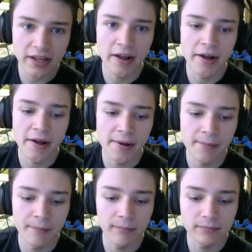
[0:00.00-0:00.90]

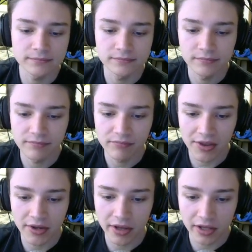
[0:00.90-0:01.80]
And
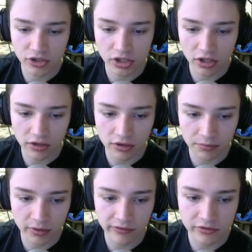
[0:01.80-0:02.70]
then, like, just looking at their
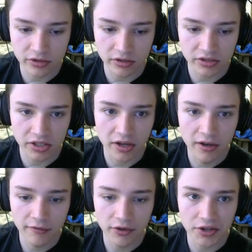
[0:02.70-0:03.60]
previous results, like,
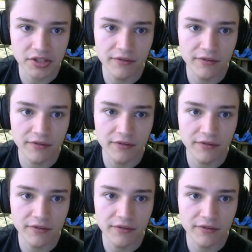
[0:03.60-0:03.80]
Velocity